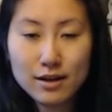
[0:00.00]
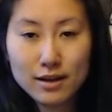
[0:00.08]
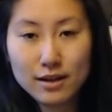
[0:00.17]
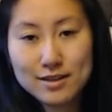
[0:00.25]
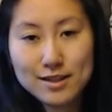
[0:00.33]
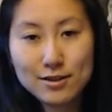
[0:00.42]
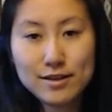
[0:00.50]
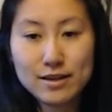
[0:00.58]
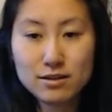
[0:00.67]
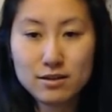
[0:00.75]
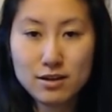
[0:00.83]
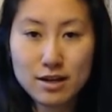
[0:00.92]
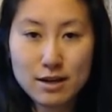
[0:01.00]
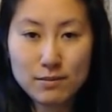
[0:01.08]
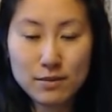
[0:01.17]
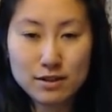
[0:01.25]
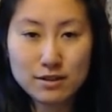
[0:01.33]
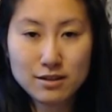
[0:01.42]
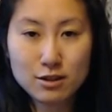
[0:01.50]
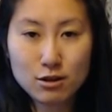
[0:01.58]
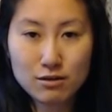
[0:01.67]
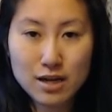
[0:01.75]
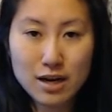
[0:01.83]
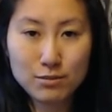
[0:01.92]
Until next time, this is
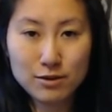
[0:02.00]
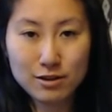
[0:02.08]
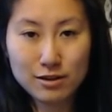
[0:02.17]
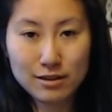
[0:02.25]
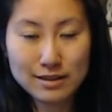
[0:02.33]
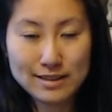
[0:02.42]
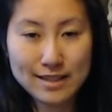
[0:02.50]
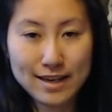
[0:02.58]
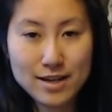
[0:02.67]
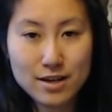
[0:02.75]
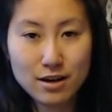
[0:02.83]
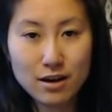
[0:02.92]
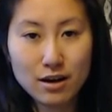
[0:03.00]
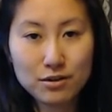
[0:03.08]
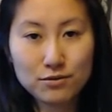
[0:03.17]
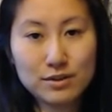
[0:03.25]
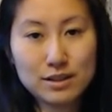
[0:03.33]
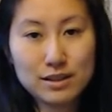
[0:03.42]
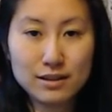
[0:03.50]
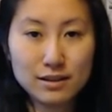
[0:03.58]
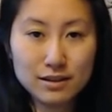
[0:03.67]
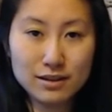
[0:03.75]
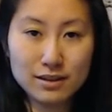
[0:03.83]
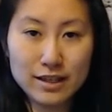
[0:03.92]
ZeroRaptor signing off.
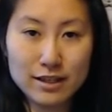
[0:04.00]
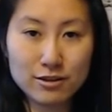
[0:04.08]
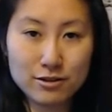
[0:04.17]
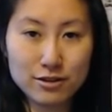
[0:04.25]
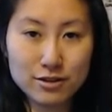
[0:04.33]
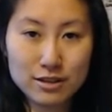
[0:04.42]
Laters.